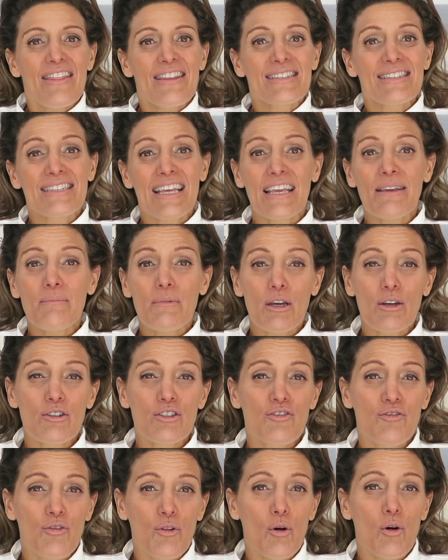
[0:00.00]
The same
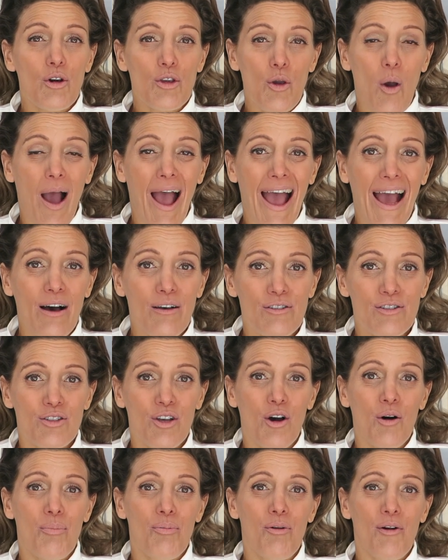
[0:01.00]
goes for your
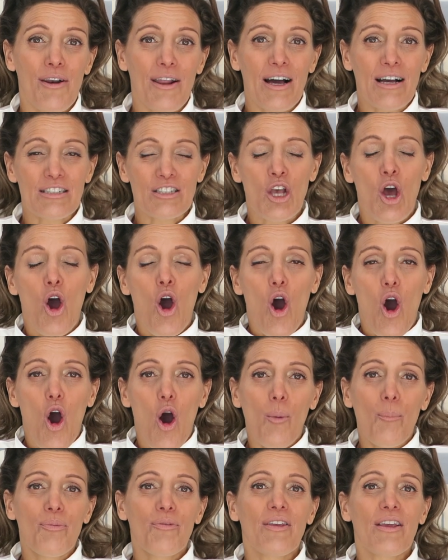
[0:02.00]
household products,
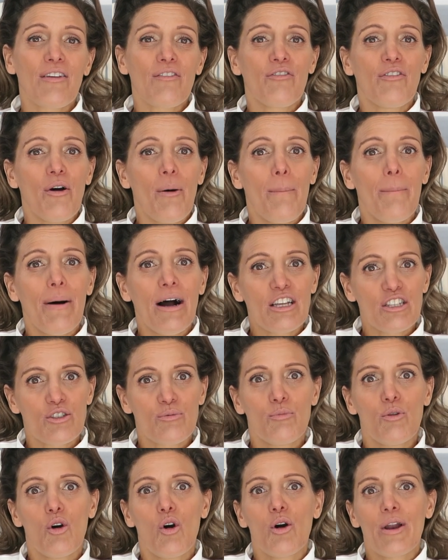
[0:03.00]
opting for
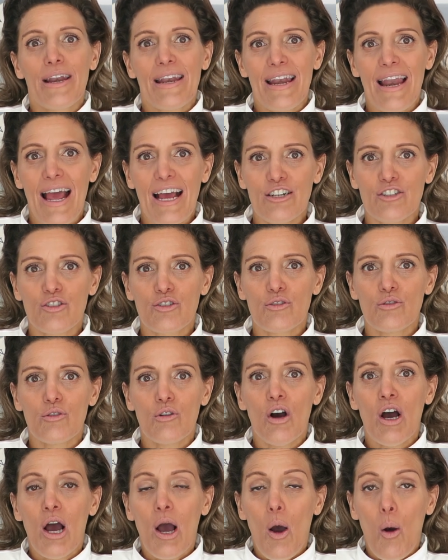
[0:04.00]
much more
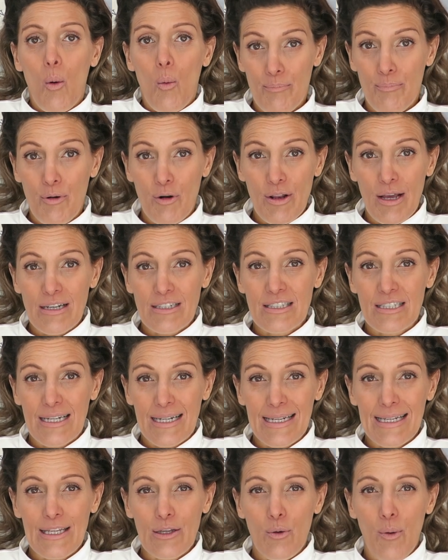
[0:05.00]
natural products to
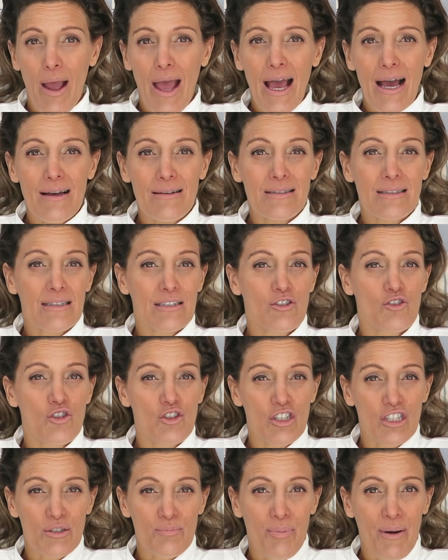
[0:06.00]
clean your house, such
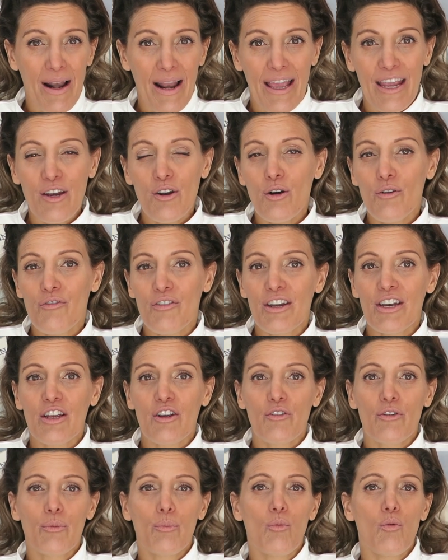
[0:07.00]
as just plain old
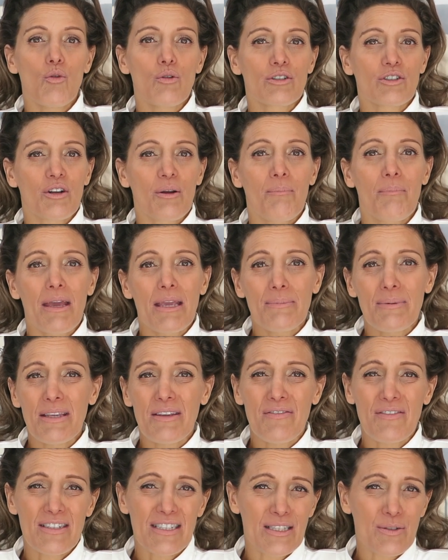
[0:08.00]
vinegar and water, and maybe
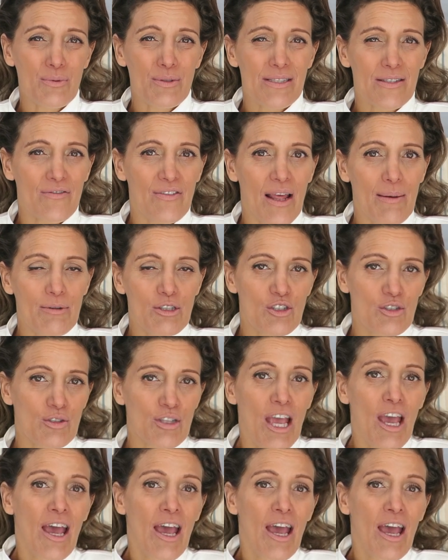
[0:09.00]
even a squeeze of lemon juice